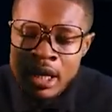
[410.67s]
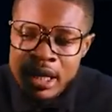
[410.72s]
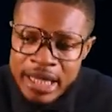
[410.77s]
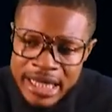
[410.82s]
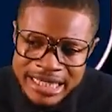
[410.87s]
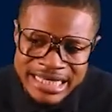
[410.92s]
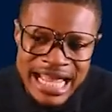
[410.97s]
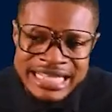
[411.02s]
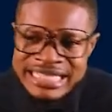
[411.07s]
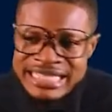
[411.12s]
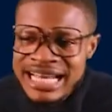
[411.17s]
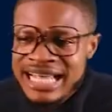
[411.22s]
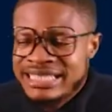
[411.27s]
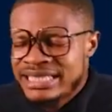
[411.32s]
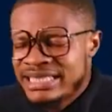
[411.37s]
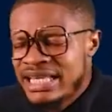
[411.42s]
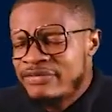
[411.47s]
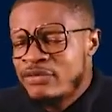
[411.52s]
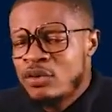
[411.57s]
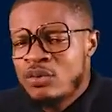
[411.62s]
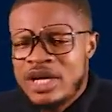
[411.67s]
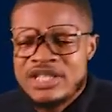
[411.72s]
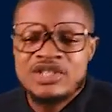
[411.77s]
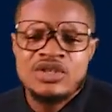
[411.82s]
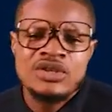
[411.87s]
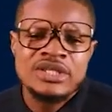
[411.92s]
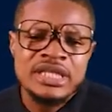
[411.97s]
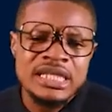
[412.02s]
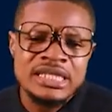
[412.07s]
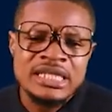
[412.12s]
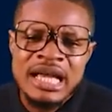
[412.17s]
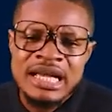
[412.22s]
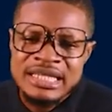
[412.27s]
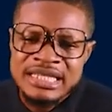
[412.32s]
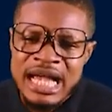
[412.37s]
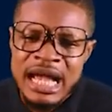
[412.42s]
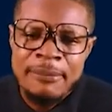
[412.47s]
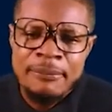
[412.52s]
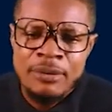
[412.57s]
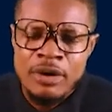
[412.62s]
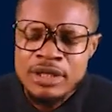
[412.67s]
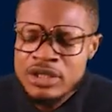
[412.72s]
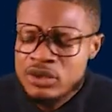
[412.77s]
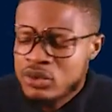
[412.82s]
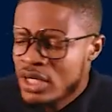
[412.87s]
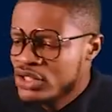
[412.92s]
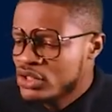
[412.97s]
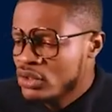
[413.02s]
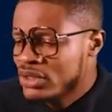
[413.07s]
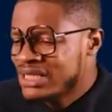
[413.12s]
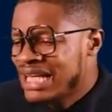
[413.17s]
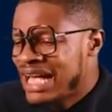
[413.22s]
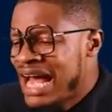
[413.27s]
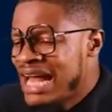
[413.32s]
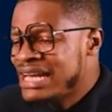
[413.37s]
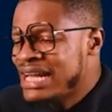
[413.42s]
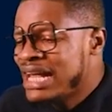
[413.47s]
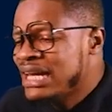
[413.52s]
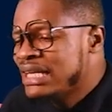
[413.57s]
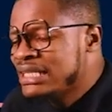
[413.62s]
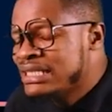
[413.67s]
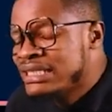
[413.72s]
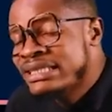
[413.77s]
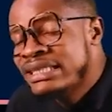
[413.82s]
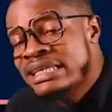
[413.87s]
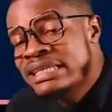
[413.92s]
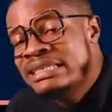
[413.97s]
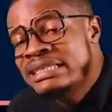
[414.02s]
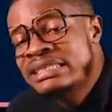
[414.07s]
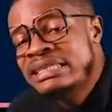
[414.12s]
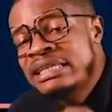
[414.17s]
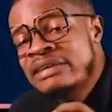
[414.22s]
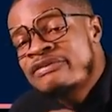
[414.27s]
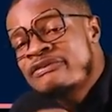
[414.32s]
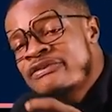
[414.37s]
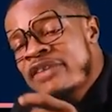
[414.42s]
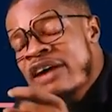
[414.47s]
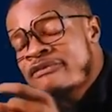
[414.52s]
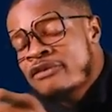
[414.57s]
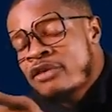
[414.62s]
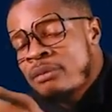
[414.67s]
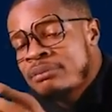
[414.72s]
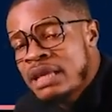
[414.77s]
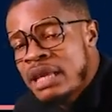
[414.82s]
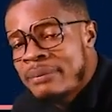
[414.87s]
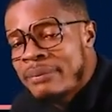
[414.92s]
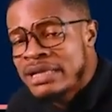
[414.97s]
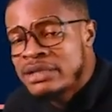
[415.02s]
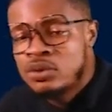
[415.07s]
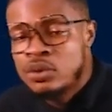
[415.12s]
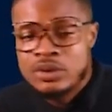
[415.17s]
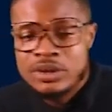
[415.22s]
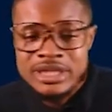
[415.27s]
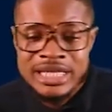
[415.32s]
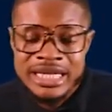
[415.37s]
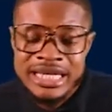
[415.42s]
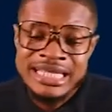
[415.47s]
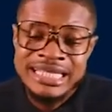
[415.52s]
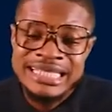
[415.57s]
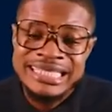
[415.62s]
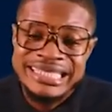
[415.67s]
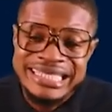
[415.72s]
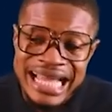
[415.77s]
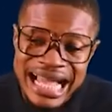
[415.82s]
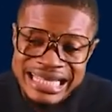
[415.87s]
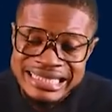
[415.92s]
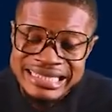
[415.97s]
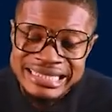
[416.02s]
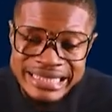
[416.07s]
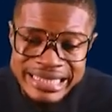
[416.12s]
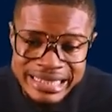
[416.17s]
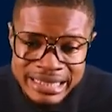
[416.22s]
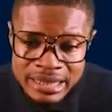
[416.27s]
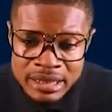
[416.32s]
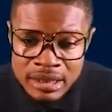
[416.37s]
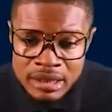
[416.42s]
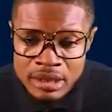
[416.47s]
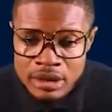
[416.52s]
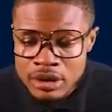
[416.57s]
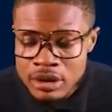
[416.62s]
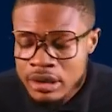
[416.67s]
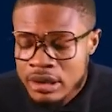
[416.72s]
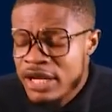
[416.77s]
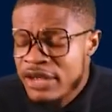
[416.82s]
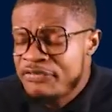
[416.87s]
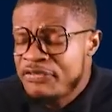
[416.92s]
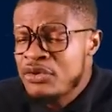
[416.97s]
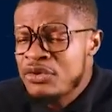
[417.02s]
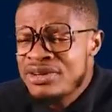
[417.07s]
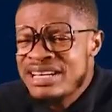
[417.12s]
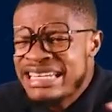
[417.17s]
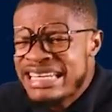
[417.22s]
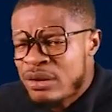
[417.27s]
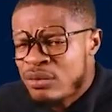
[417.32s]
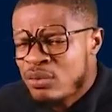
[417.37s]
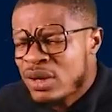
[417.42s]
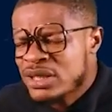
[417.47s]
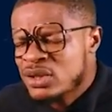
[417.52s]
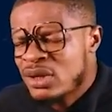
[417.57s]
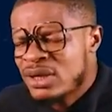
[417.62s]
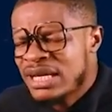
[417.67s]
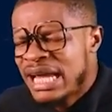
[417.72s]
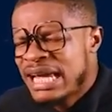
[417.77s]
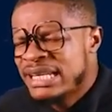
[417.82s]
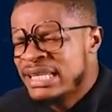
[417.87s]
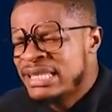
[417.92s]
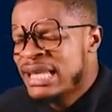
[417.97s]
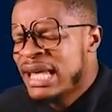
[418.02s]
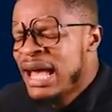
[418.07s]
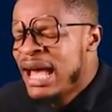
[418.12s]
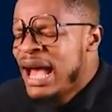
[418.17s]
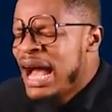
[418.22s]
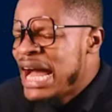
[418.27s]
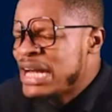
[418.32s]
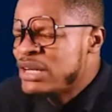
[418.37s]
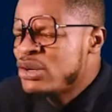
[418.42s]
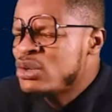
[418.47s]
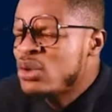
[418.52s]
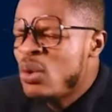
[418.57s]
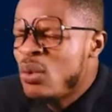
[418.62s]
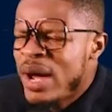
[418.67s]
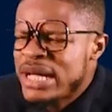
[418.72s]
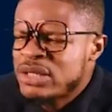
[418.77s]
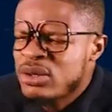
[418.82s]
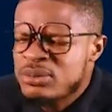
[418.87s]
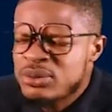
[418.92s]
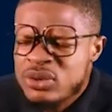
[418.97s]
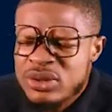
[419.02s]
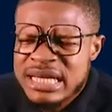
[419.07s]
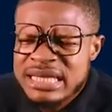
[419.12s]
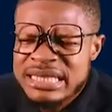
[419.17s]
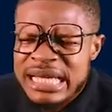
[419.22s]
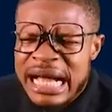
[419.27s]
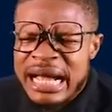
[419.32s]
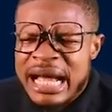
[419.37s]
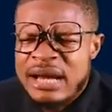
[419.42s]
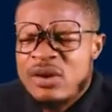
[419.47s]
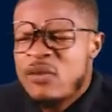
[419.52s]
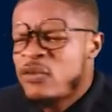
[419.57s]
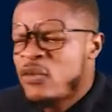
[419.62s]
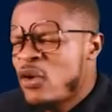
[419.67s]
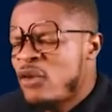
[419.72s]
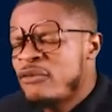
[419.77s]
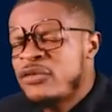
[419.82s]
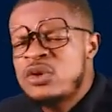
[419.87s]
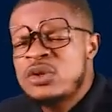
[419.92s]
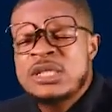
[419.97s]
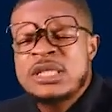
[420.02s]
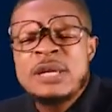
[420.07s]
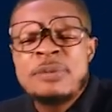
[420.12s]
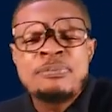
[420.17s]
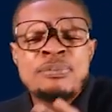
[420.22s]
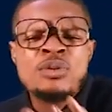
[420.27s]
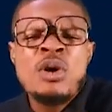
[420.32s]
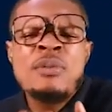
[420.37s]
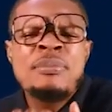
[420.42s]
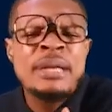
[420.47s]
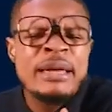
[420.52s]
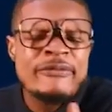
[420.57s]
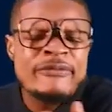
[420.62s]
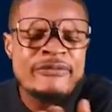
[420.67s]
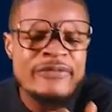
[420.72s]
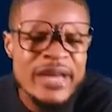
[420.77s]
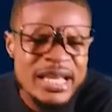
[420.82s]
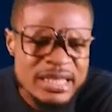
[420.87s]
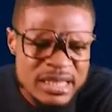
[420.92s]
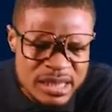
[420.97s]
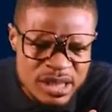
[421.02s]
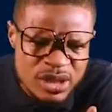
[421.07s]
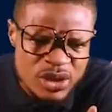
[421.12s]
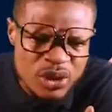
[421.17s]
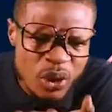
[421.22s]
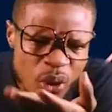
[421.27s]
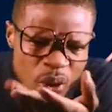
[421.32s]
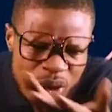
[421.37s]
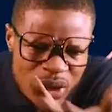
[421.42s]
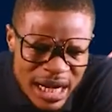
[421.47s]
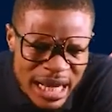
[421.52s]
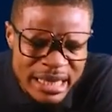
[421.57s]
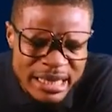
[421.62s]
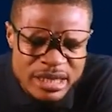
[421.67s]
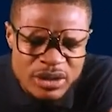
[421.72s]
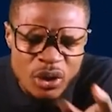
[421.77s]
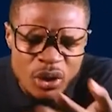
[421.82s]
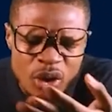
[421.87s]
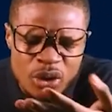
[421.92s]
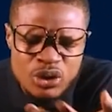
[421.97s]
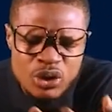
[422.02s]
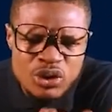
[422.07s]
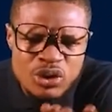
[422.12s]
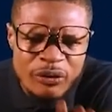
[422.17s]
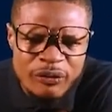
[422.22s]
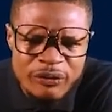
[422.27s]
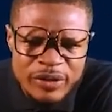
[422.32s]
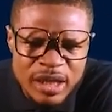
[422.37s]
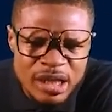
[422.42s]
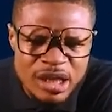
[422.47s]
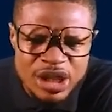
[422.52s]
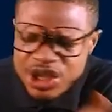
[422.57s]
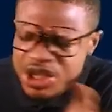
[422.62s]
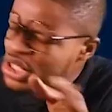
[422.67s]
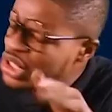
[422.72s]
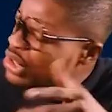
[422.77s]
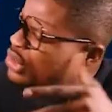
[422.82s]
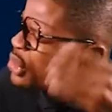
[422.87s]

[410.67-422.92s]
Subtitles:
In 1997 question 6, Jamb brought these questions. Annelids, they differ from nematode in that they, if you read the question like this, I don't know why some students are kind of confused. The problem first is your use of English.